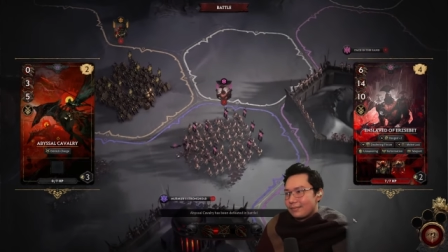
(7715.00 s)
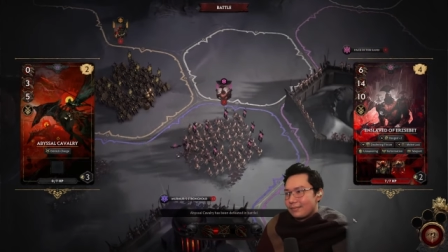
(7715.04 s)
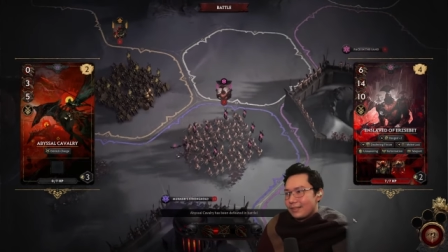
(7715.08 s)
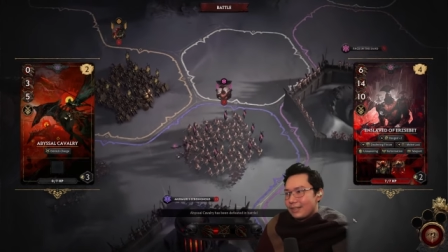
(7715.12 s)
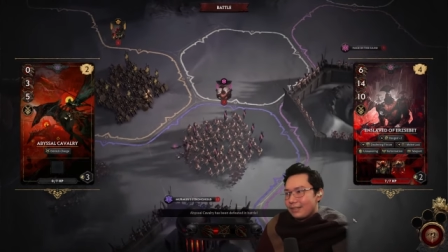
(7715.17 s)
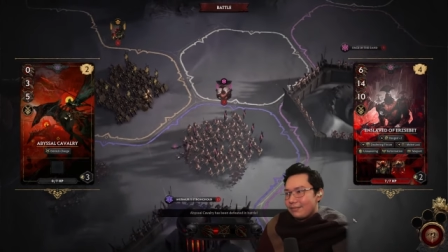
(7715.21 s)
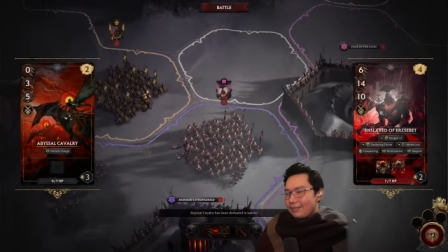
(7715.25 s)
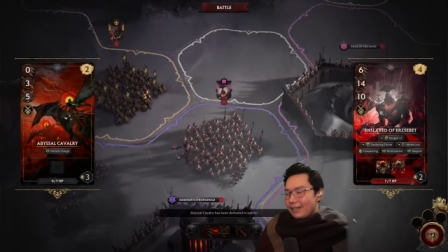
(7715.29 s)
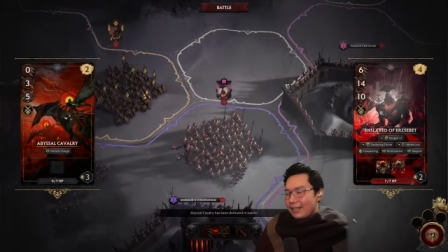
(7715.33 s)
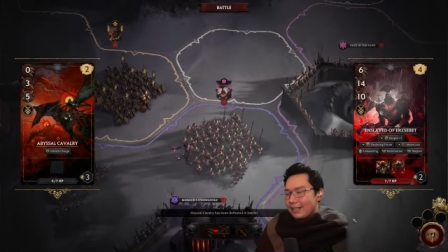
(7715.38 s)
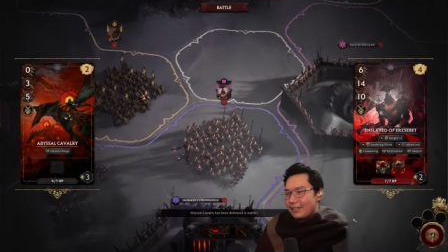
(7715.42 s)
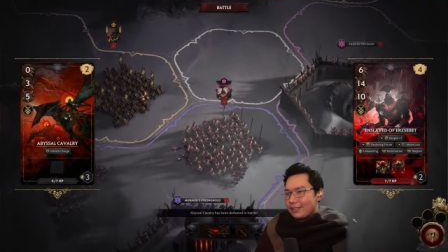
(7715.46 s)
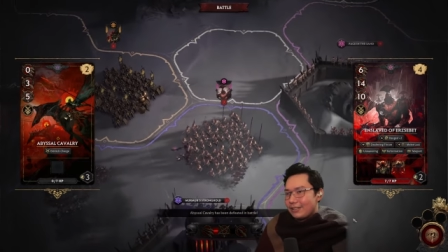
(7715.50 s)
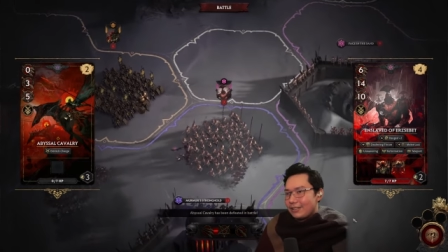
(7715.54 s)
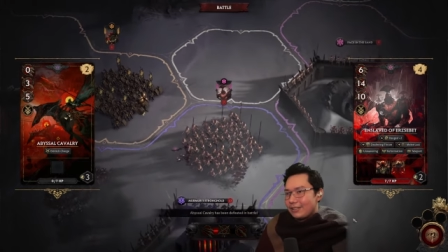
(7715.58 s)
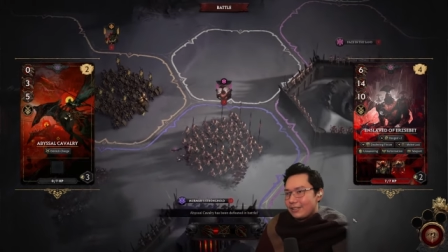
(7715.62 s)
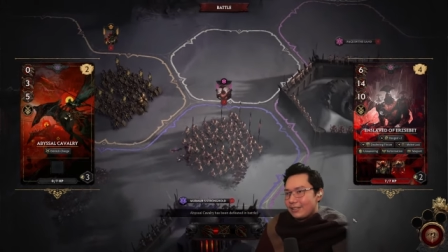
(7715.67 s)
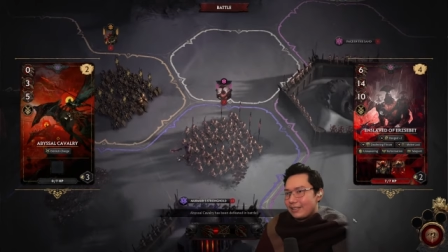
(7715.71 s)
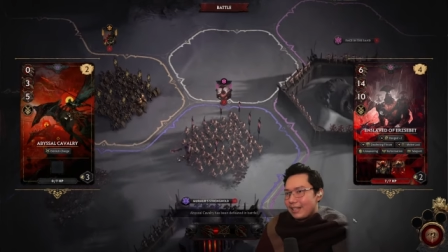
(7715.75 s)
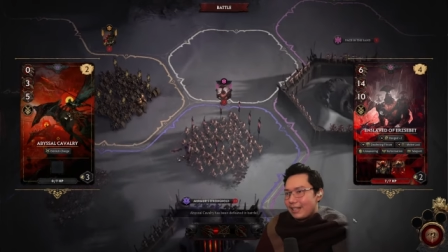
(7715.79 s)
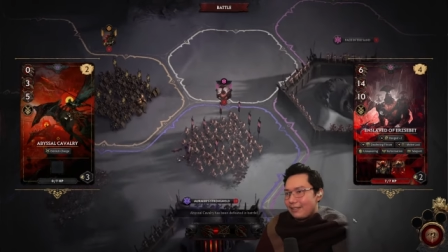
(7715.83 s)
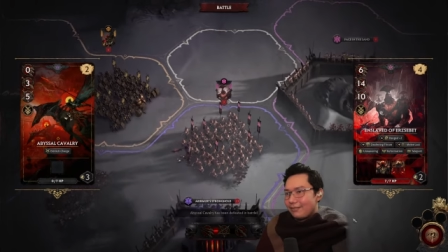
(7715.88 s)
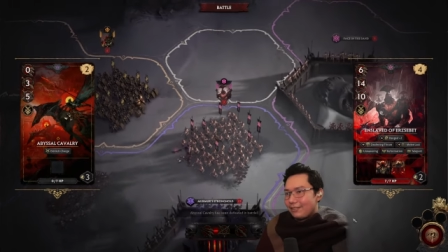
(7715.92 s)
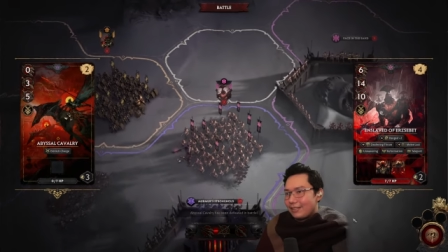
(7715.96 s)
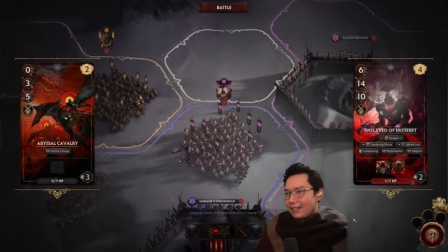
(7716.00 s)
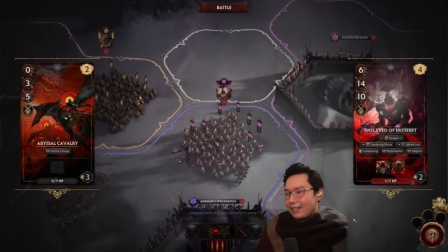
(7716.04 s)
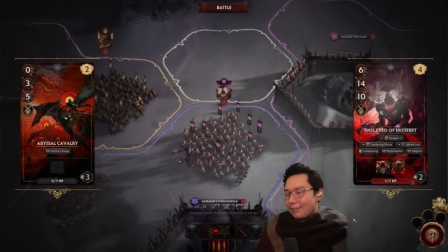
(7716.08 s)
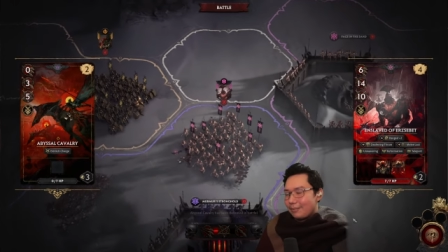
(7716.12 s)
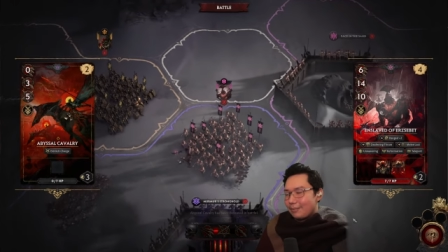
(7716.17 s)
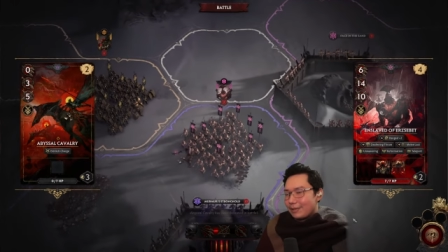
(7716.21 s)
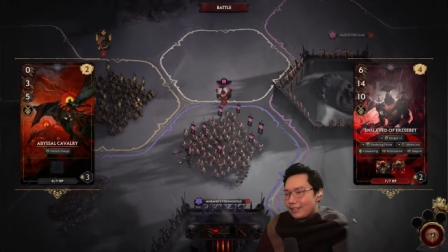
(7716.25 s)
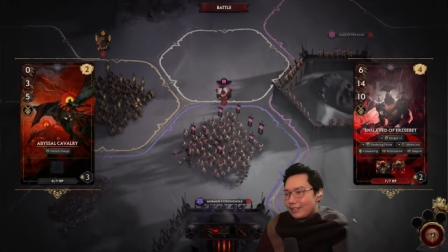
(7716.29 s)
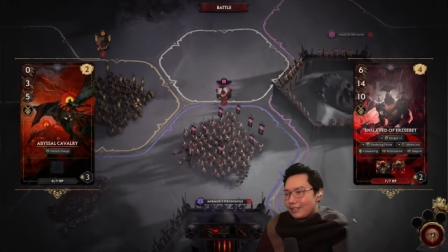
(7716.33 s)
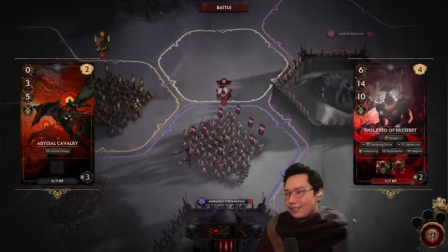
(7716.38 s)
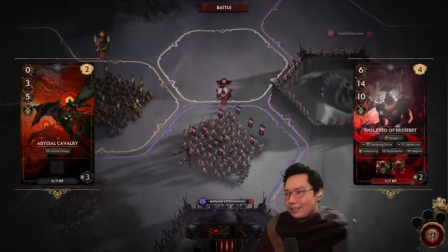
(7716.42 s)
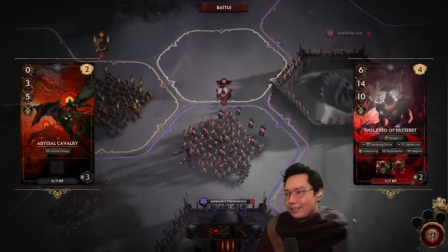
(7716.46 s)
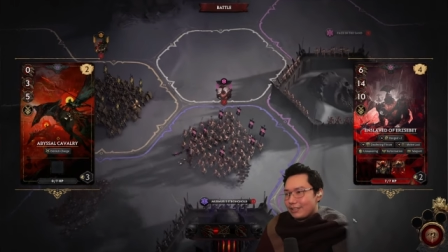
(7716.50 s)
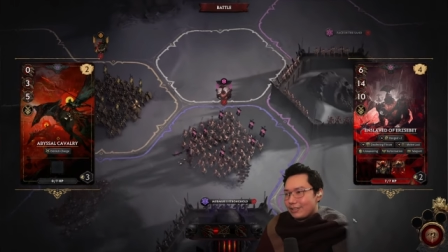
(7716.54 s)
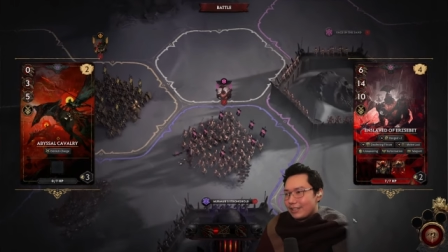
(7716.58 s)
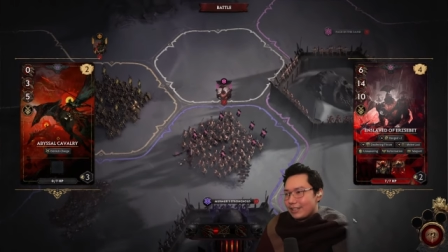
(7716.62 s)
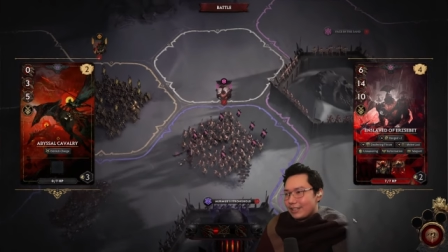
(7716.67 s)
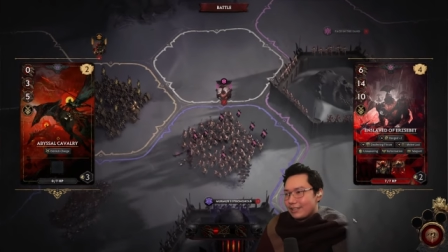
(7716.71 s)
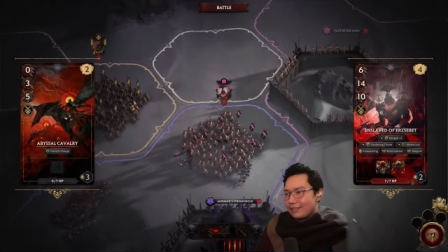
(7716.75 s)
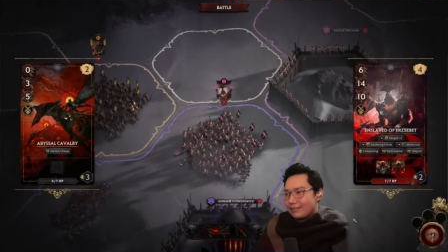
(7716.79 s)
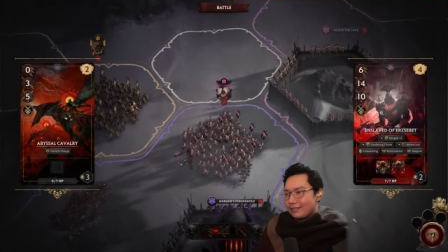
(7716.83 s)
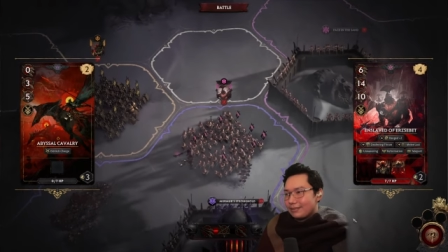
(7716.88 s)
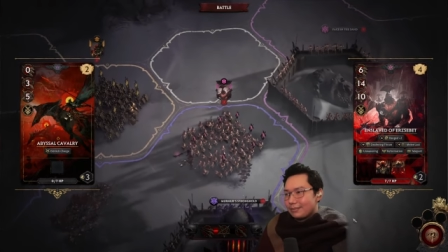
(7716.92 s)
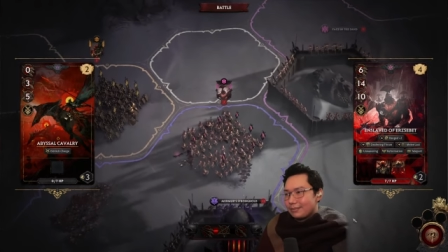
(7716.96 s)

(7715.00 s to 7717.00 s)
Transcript: If I could level up this unit